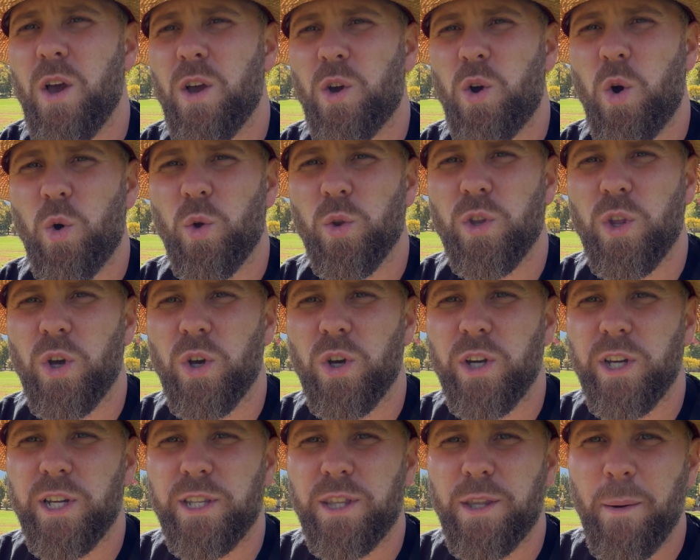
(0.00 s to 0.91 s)
Colton
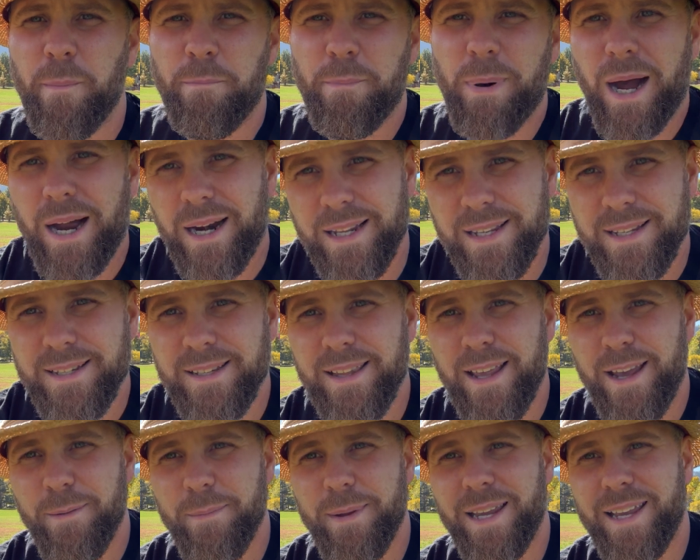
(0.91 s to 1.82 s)
Hood, the
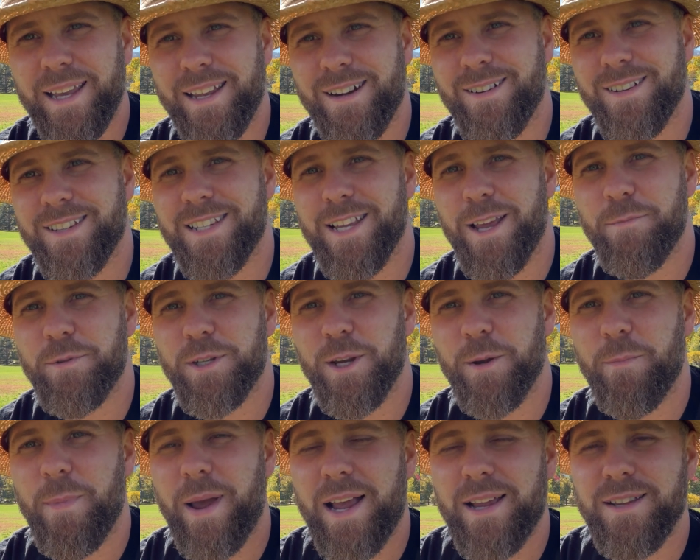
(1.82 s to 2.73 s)
body-slamming
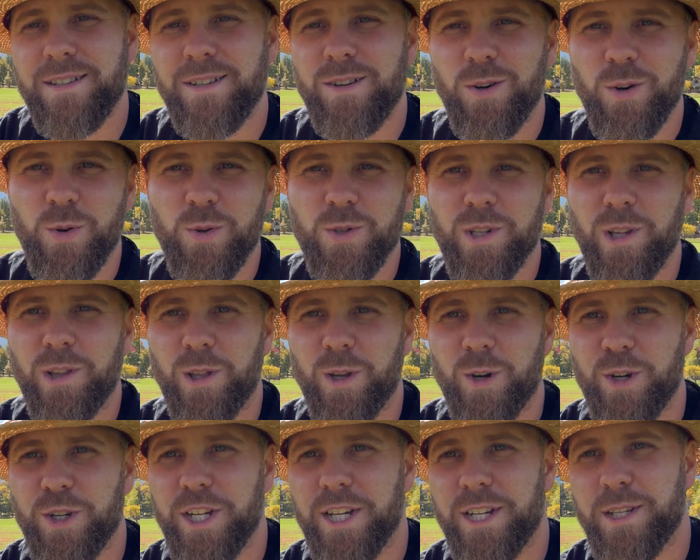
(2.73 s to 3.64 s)
interception master who's
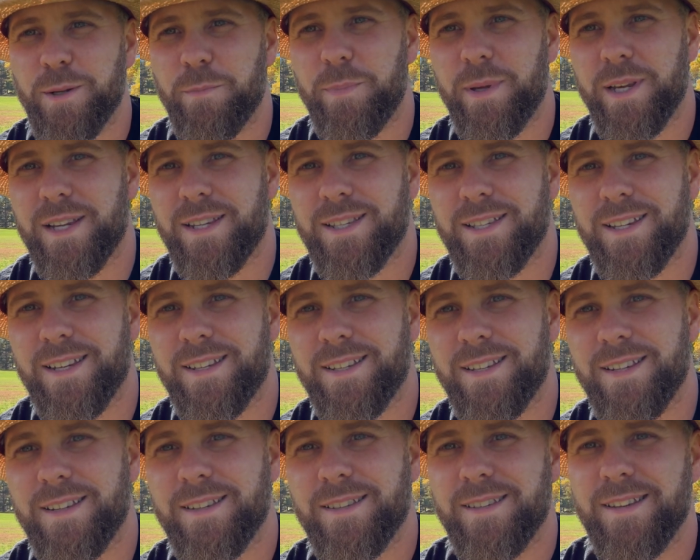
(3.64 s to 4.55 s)
allergic to pick
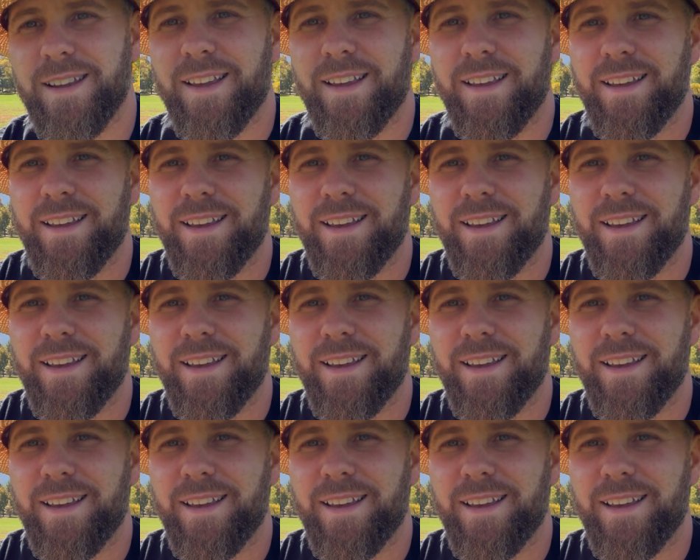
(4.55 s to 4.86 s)
sixes,